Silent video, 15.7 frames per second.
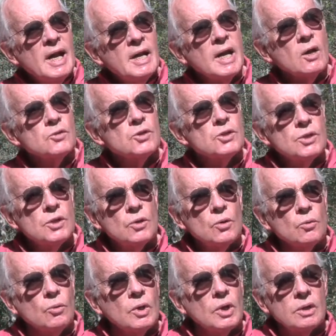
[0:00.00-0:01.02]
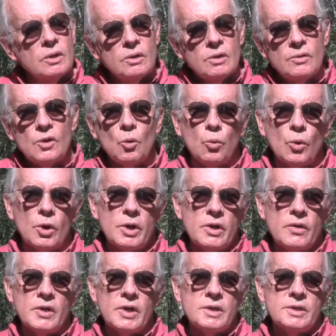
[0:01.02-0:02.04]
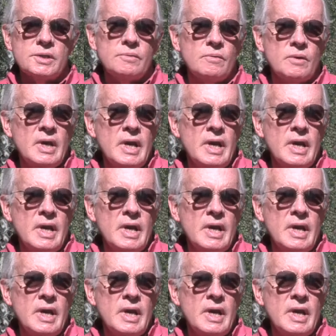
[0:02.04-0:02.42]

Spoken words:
Now soon, the word of this